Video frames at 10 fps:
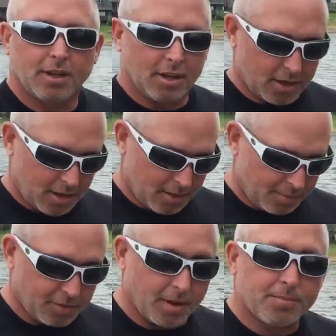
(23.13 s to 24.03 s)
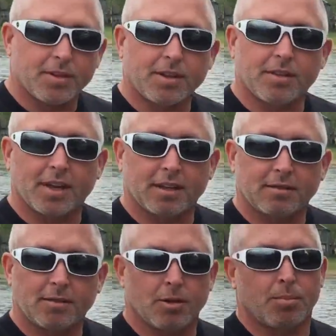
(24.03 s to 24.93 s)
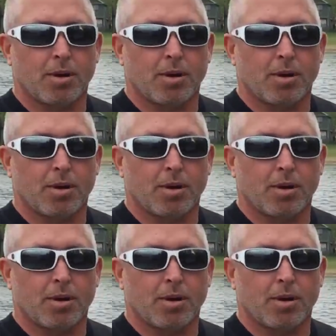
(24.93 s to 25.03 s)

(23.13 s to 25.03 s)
Something that you